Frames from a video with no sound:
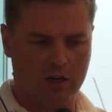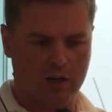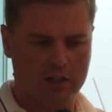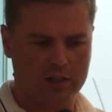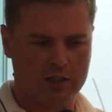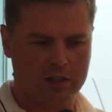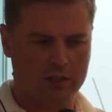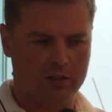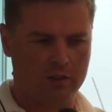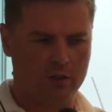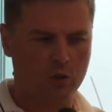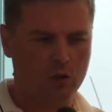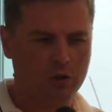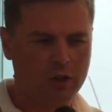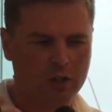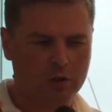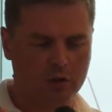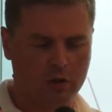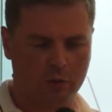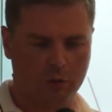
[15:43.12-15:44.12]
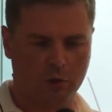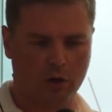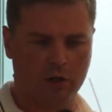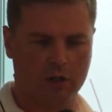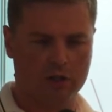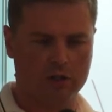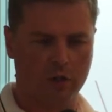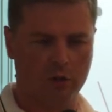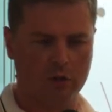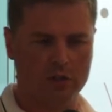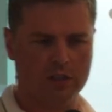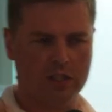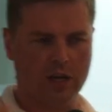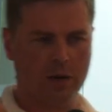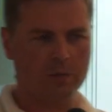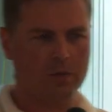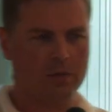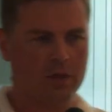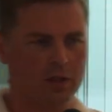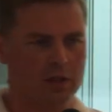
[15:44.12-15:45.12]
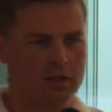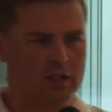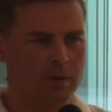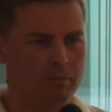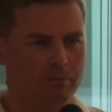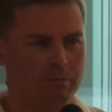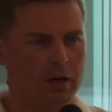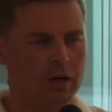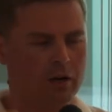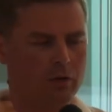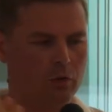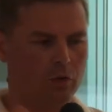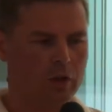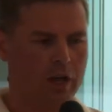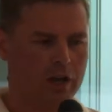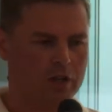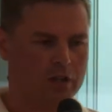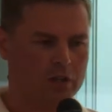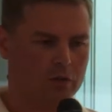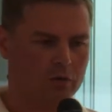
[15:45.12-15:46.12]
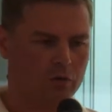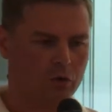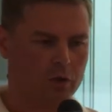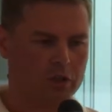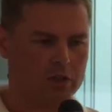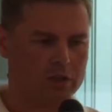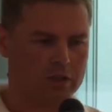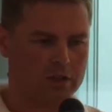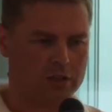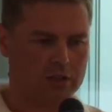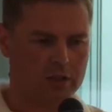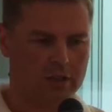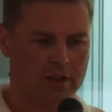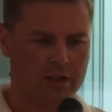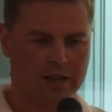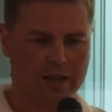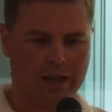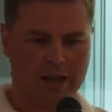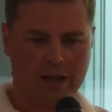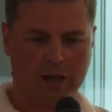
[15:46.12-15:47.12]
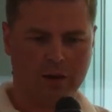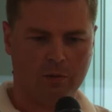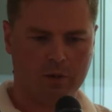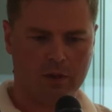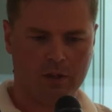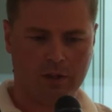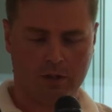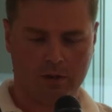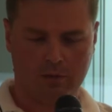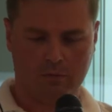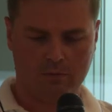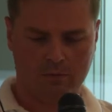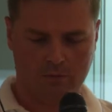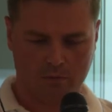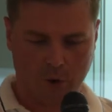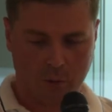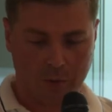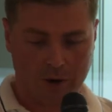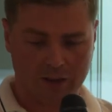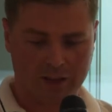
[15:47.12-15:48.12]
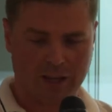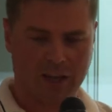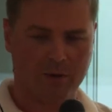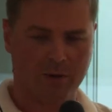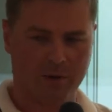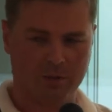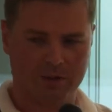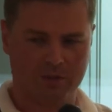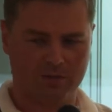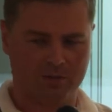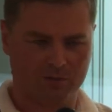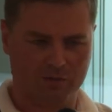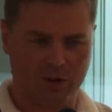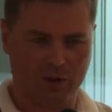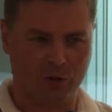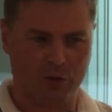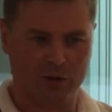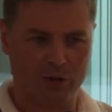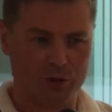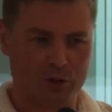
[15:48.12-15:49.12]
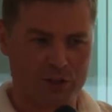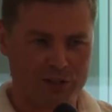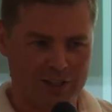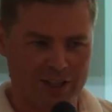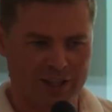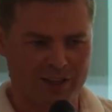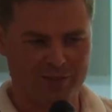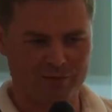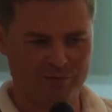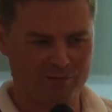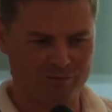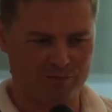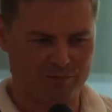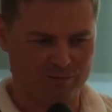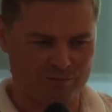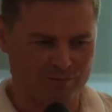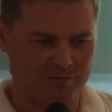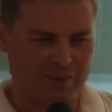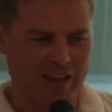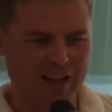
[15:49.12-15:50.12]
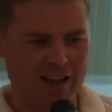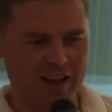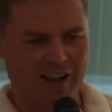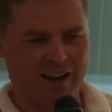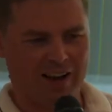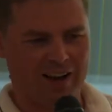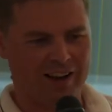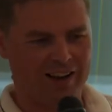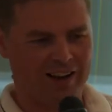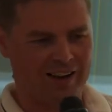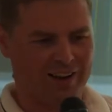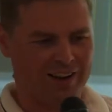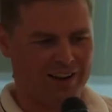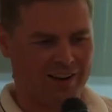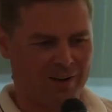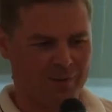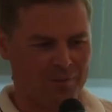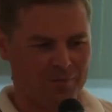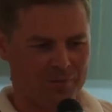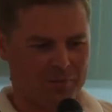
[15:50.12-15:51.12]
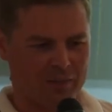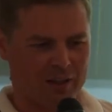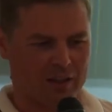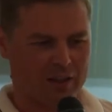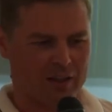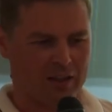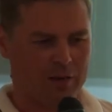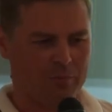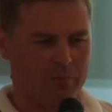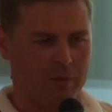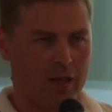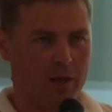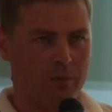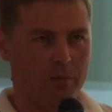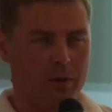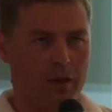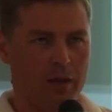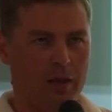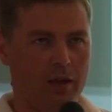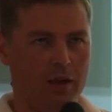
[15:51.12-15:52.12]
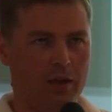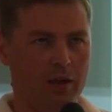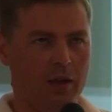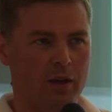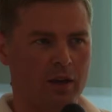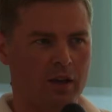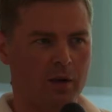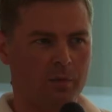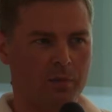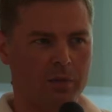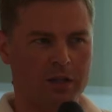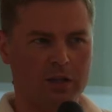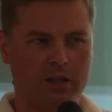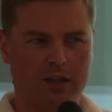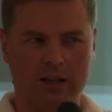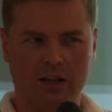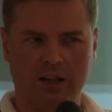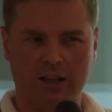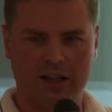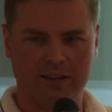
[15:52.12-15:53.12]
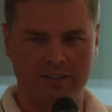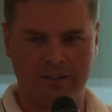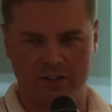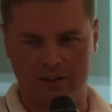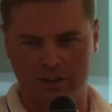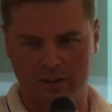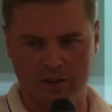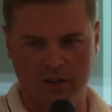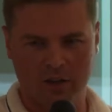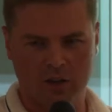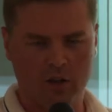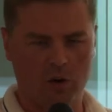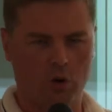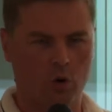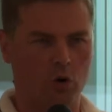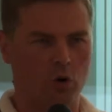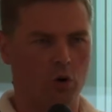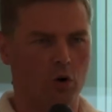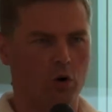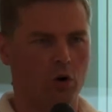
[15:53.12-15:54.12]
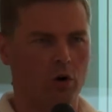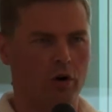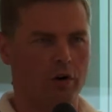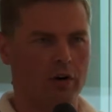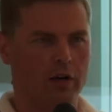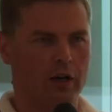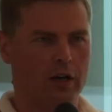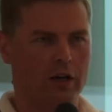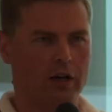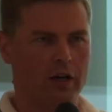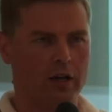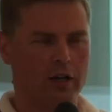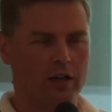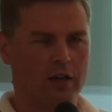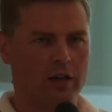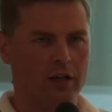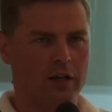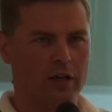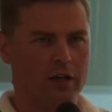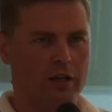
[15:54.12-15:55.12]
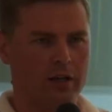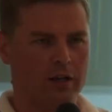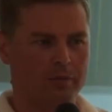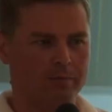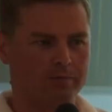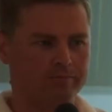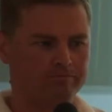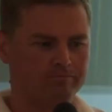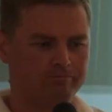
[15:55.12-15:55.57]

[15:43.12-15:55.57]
It's unique to the product. So it's some meaningful action, for instance, in the game, in the mobile game. I mean, everyone uses that. That may be completed a level, or in the